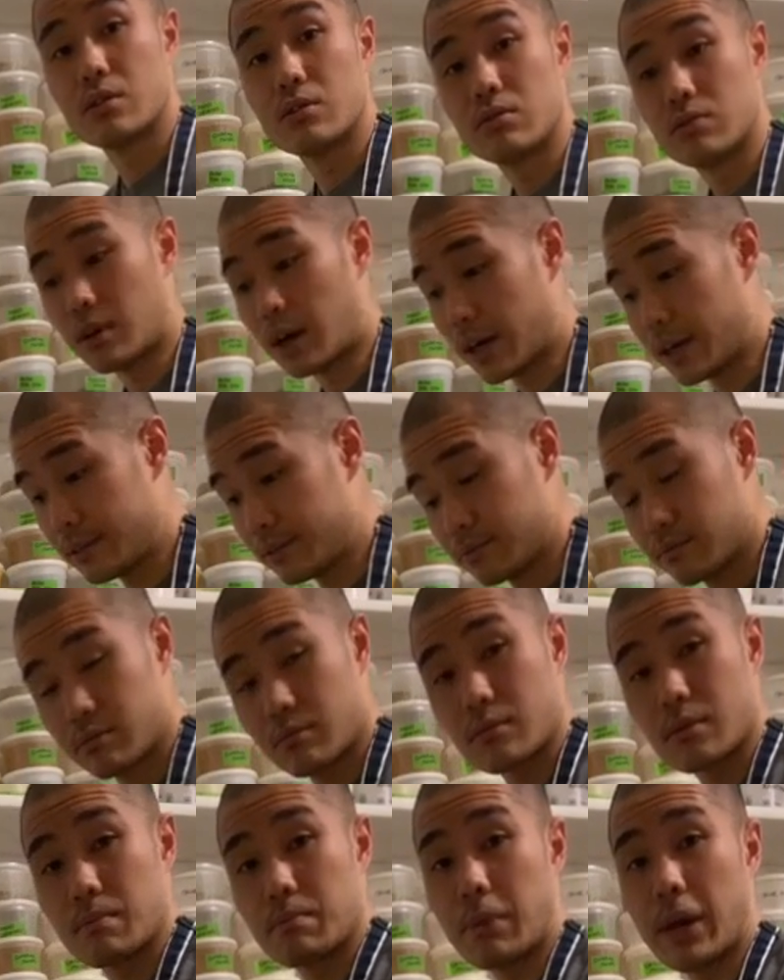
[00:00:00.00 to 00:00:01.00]
Right,
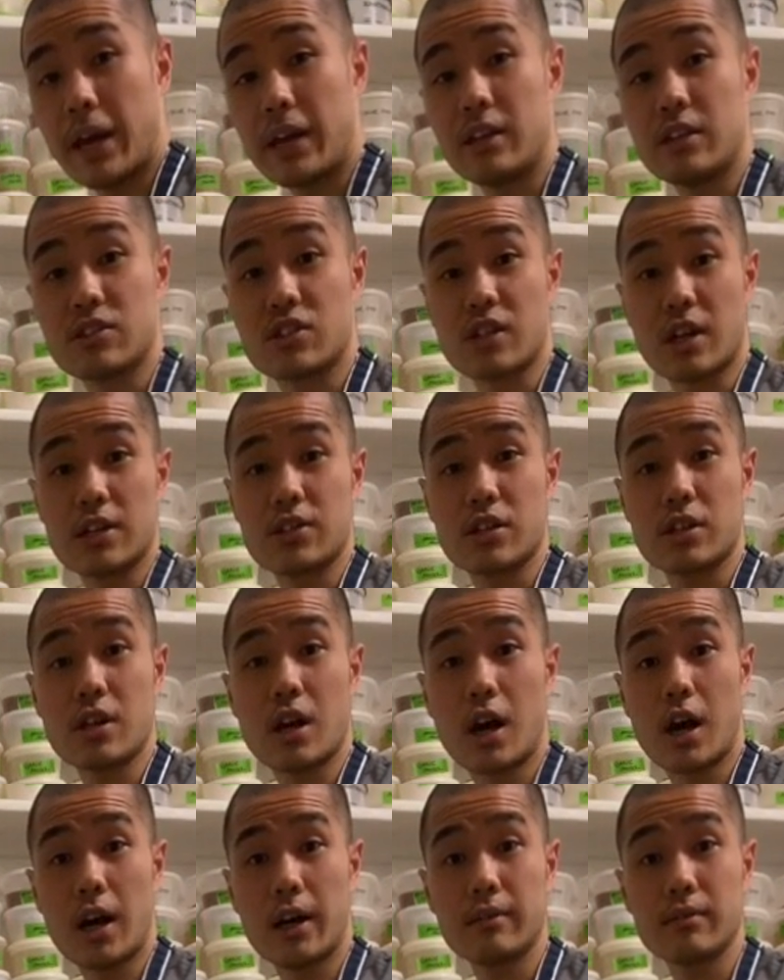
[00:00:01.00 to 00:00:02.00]
pan is nice and
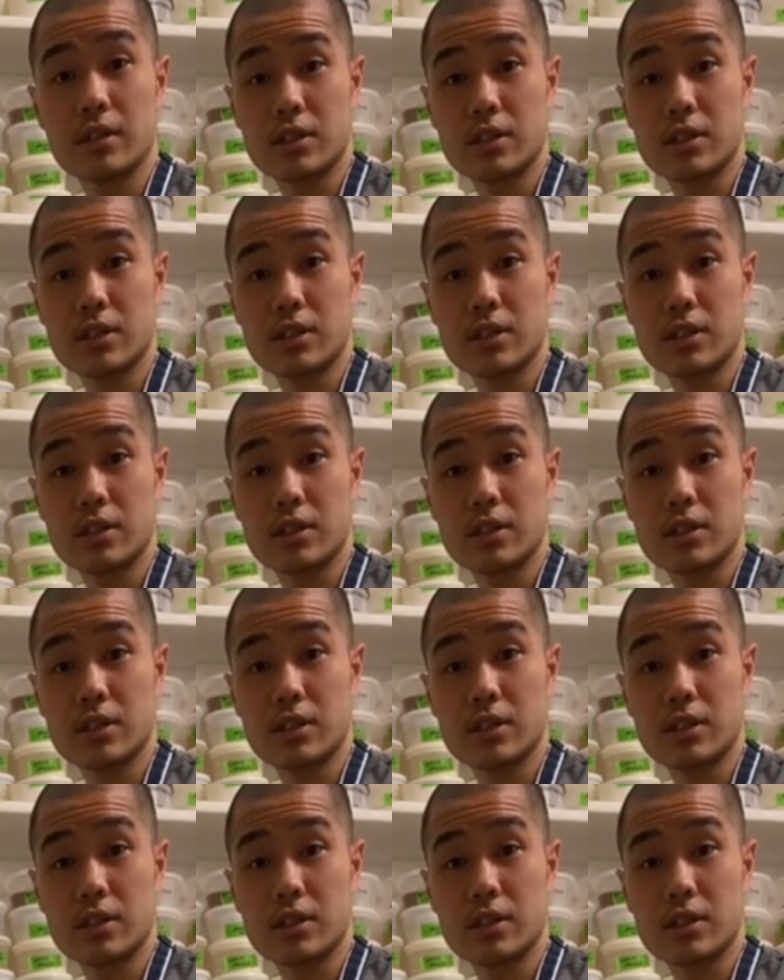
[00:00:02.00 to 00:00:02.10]
hot.